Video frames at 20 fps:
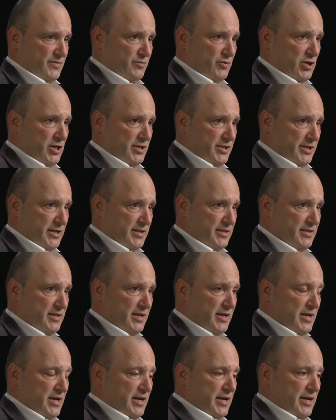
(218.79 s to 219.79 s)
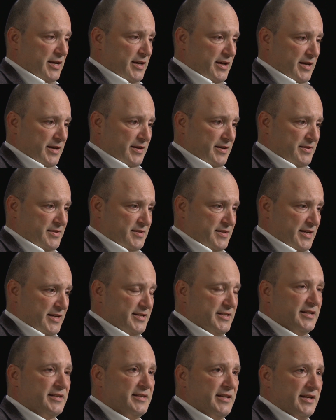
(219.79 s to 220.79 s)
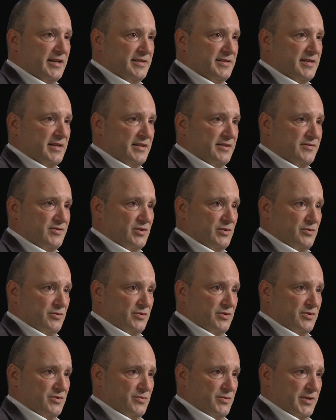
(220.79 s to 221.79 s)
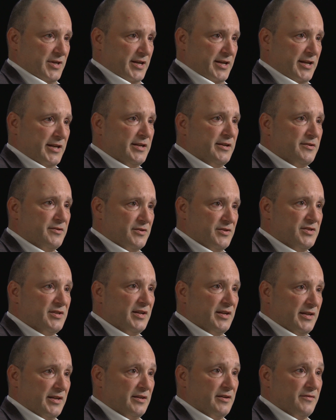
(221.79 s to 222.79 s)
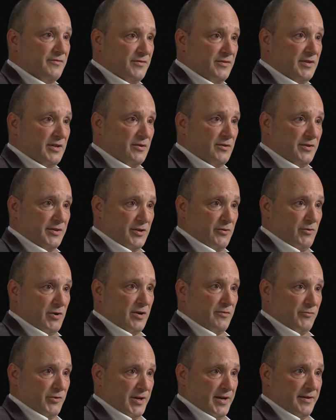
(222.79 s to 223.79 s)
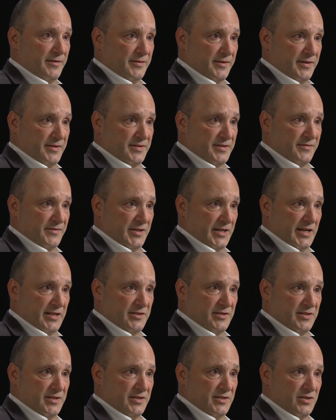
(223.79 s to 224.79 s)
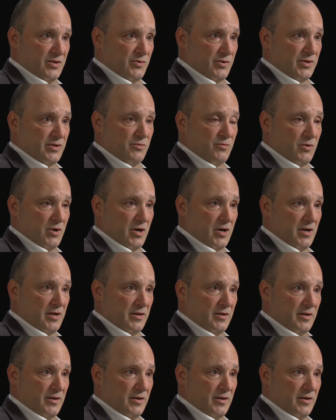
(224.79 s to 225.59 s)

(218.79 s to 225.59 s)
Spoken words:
of projects is they dictate a set of solutions without any understanding of the on-the-ground realities of the agencies doing the work.